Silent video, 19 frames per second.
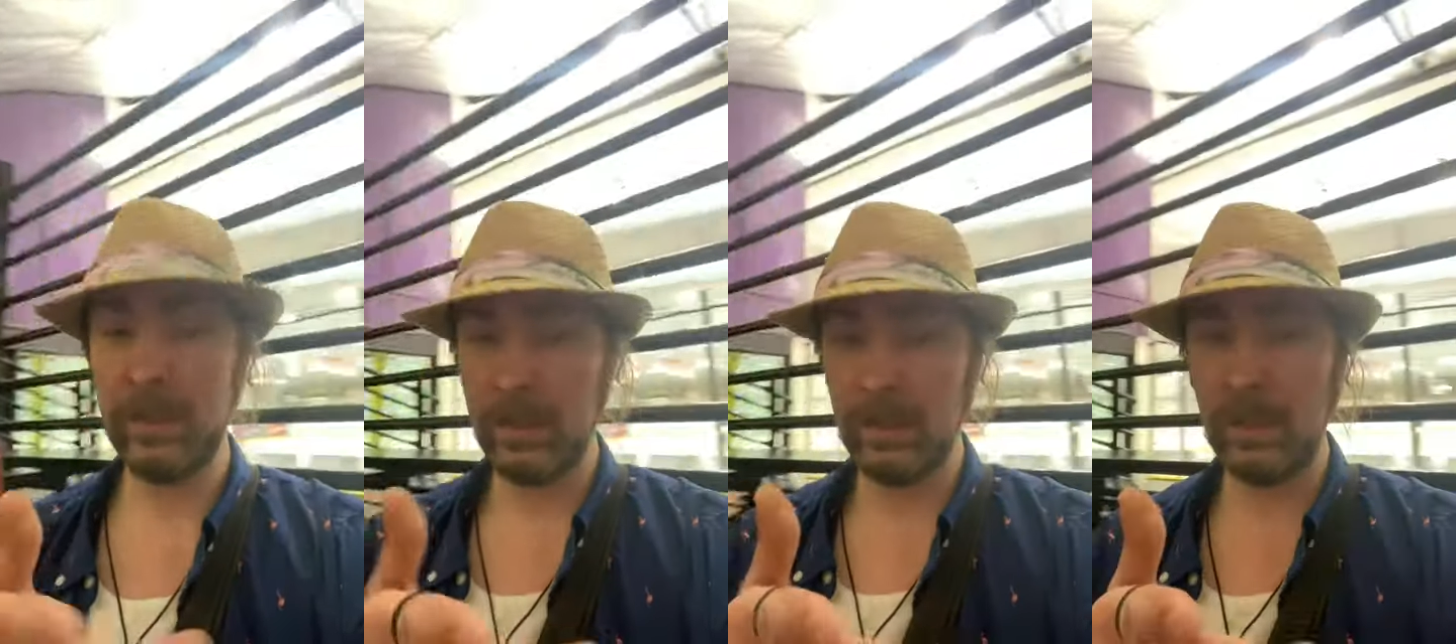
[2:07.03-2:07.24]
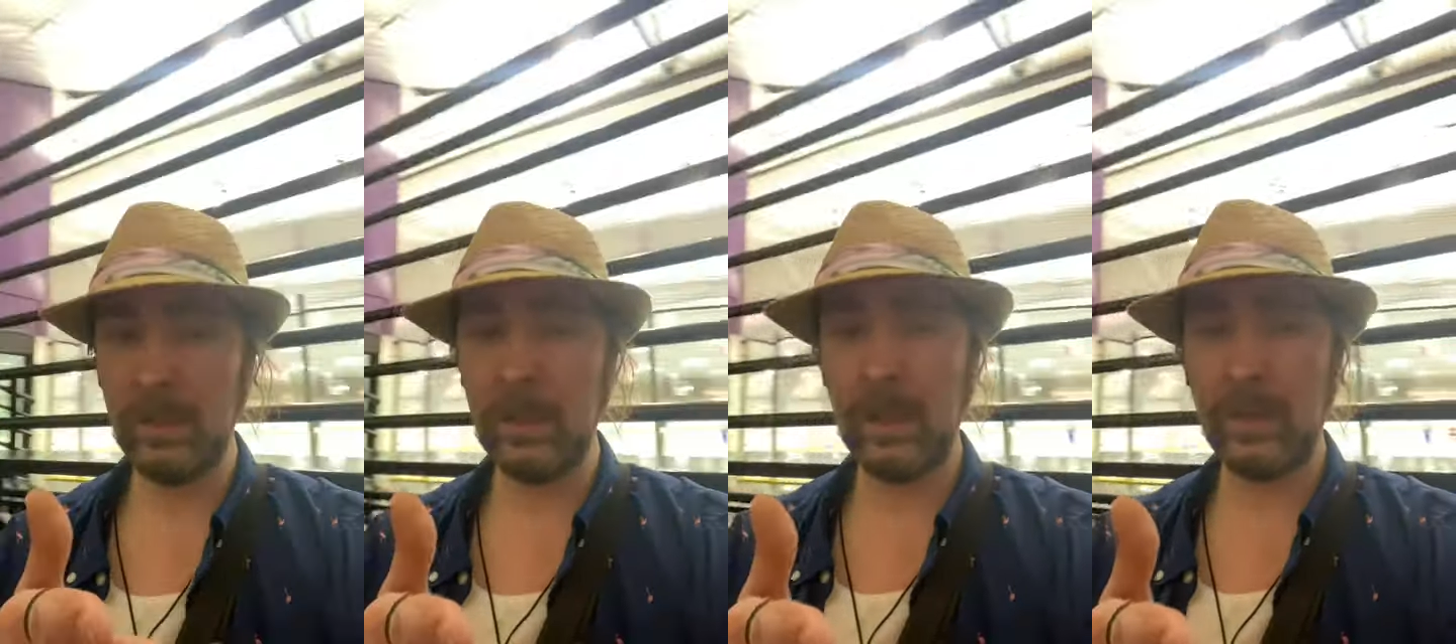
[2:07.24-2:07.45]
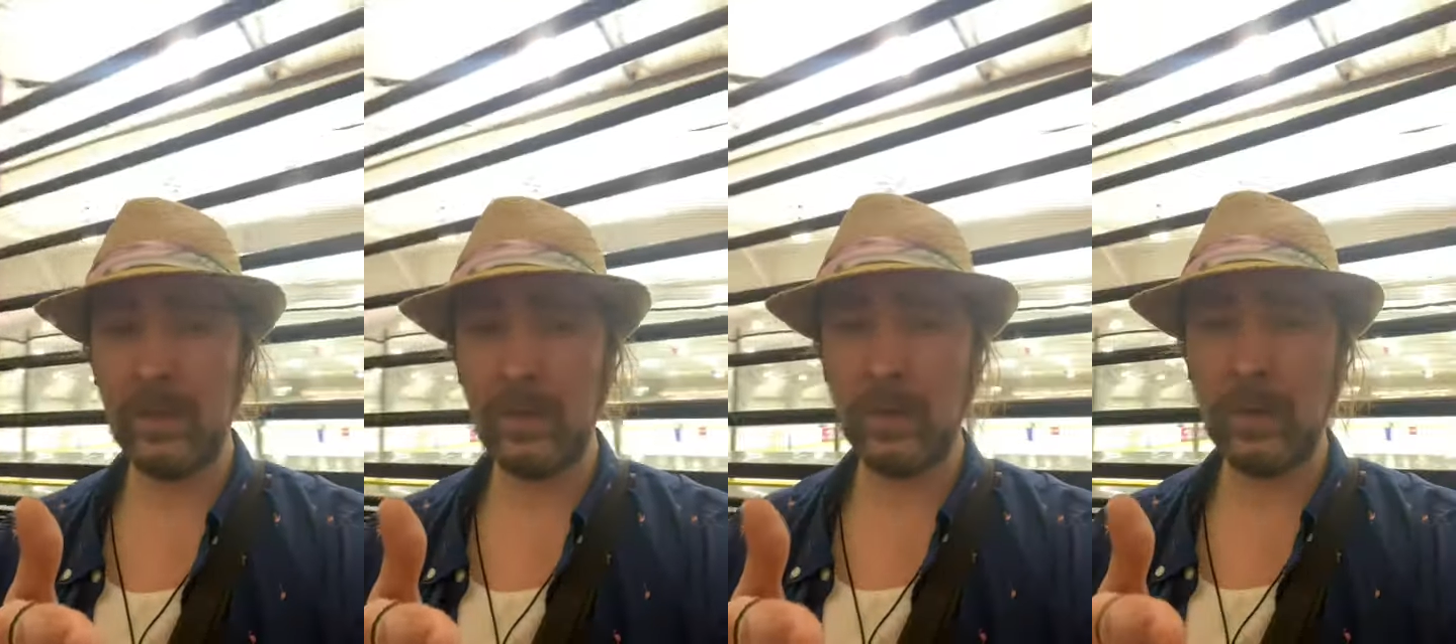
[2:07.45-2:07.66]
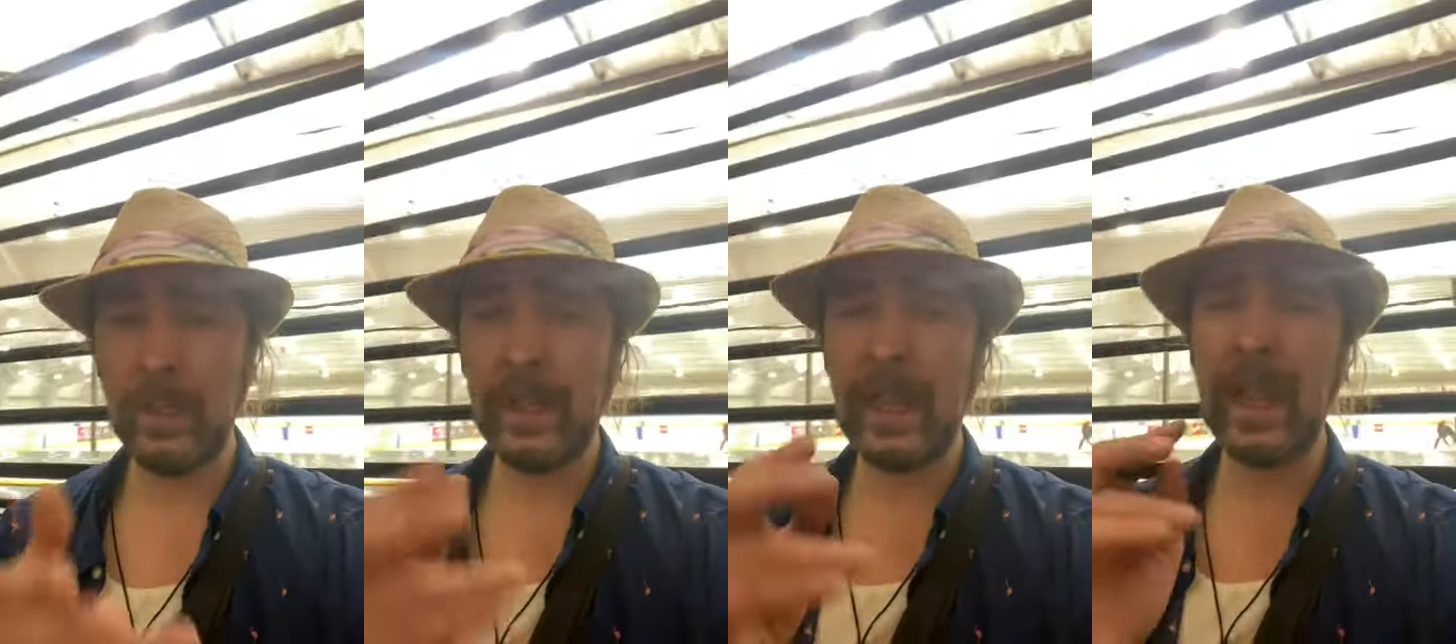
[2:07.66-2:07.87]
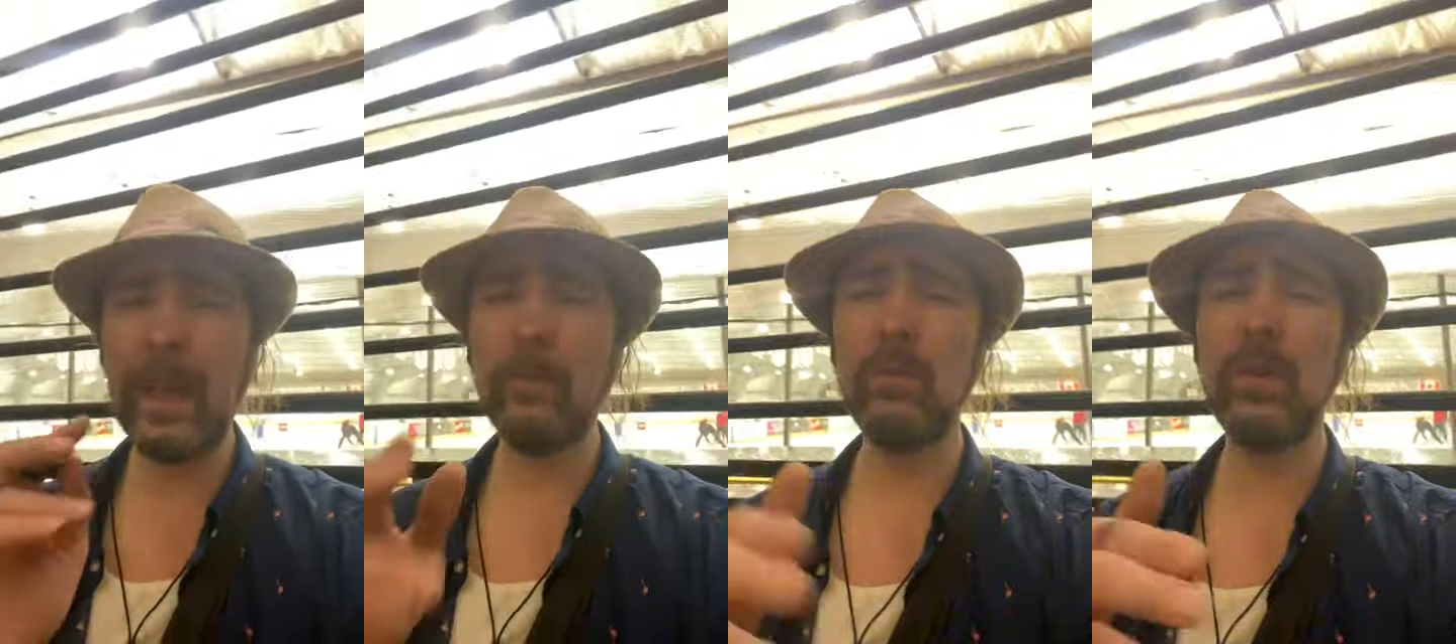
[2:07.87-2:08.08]
another one,
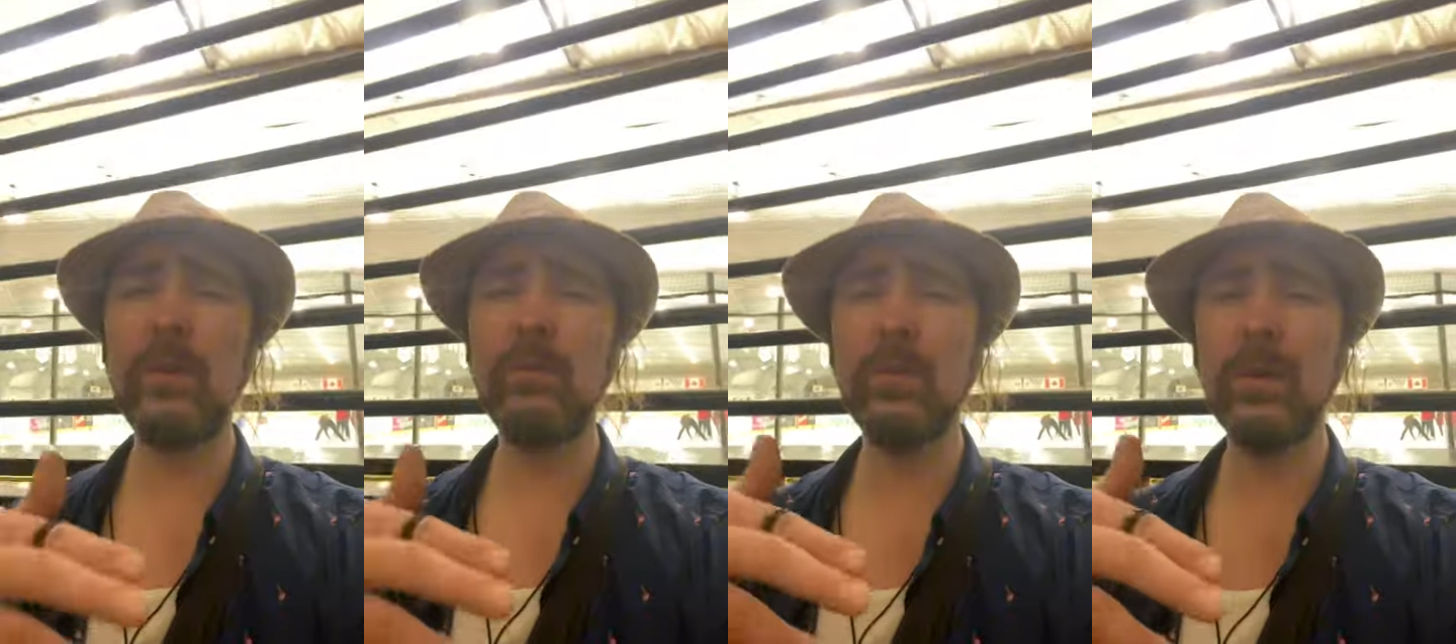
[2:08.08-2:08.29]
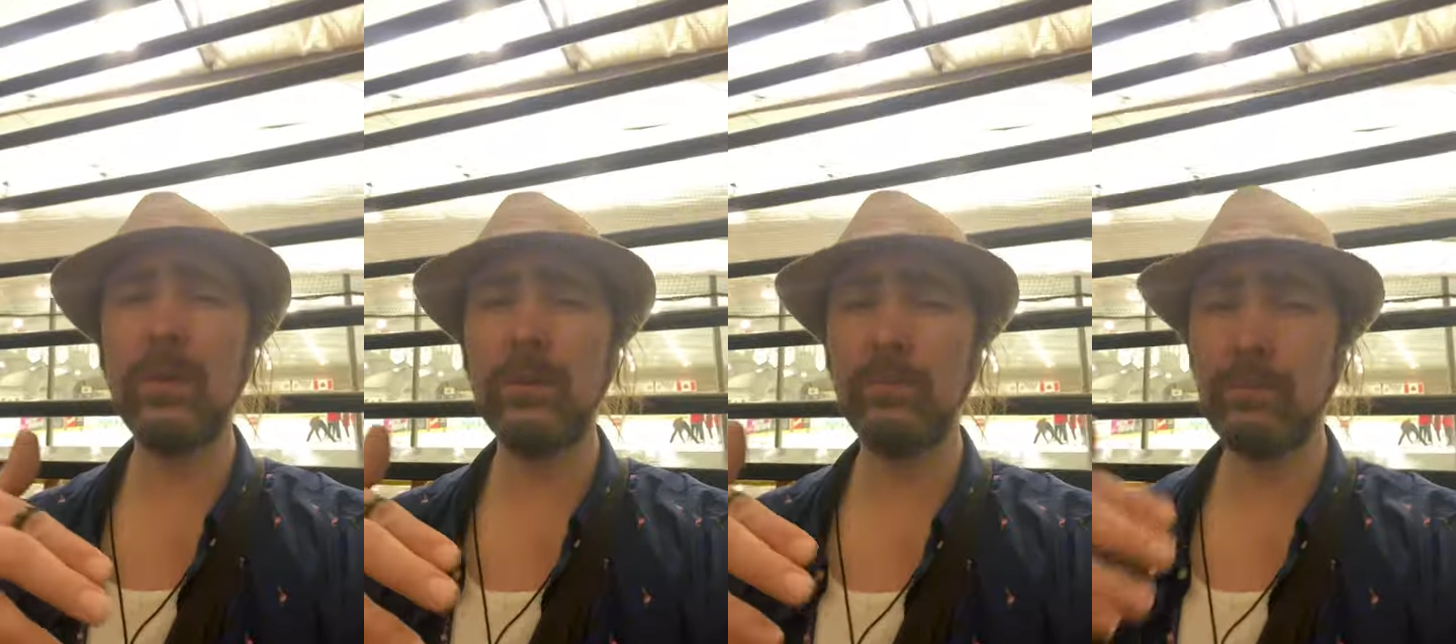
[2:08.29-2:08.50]
and we will